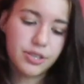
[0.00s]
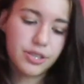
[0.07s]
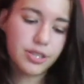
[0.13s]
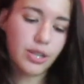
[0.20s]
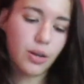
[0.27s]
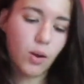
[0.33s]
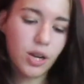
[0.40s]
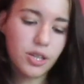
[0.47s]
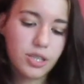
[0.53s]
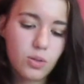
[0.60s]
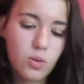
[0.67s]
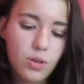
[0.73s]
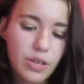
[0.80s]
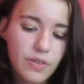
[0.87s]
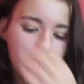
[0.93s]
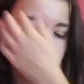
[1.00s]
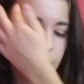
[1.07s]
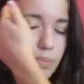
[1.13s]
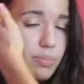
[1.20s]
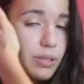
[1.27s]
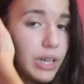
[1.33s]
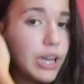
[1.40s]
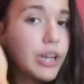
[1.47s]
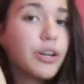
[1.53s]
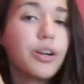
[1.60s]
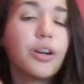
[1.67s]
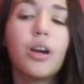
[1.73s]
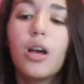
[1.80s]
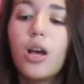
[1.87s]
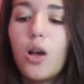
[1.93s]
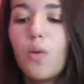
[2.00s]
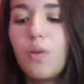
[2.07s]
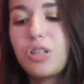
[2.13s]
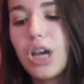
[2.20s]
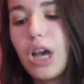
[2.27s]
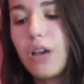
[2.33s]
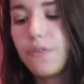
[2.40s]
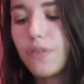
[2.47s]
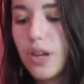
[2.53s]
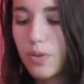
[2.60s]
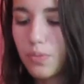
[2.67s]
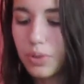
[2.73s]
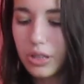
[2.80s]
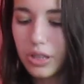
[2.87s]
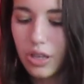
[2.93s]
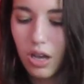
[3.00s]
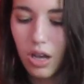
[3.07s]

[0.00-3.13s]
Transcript: So our school gives us a planner, which I find really